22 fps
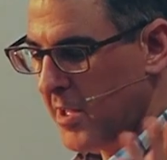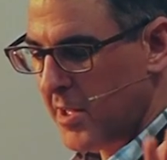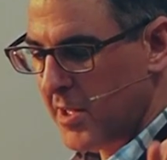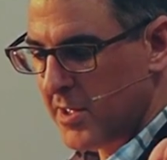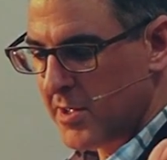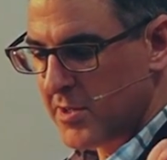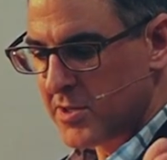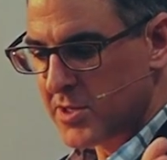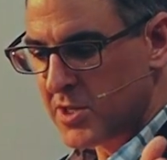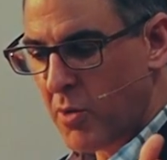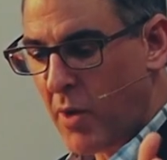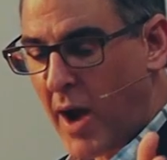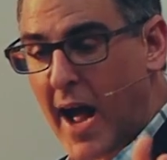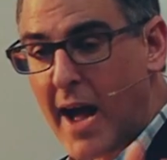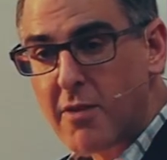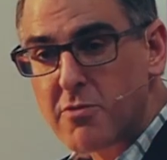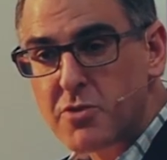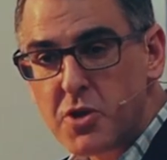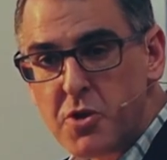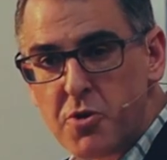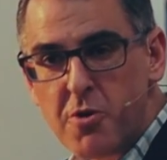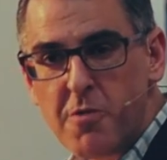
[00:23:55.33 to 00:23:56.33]
So how
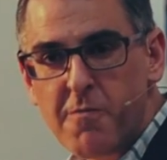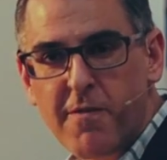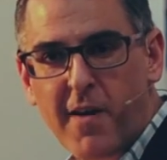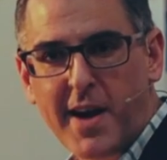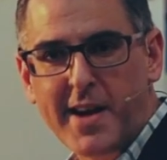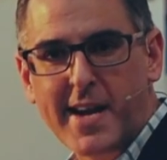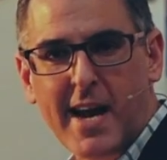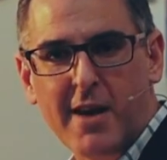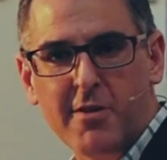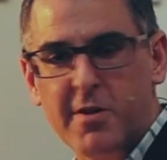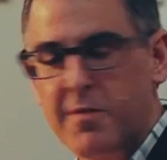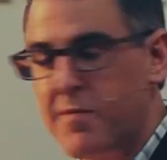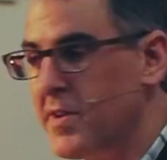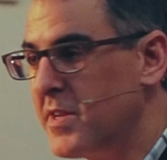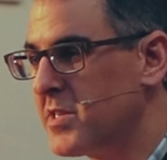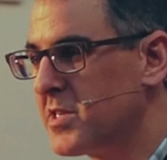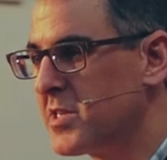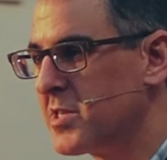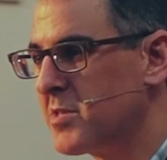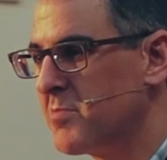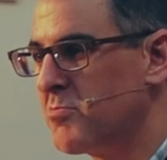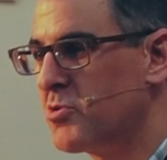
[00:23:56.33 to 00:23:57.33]
do you find out if
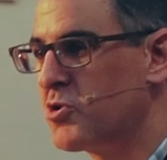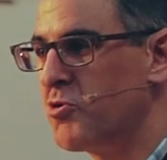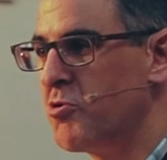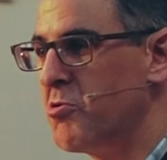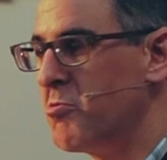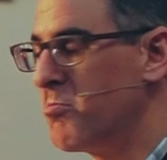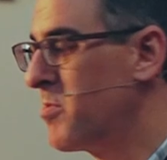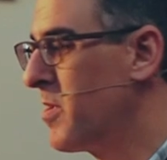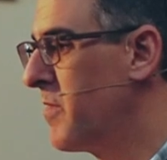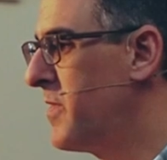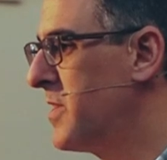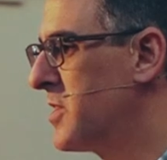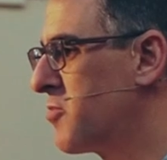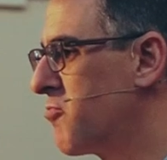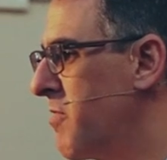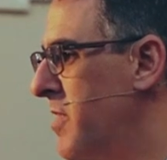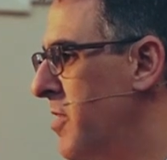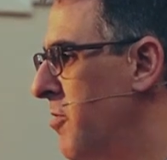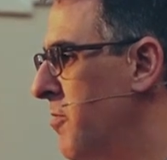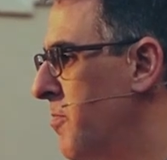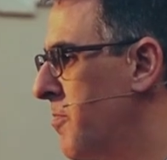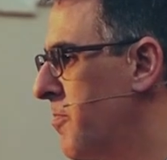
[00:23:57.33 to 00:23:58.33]
it's true, if it's real?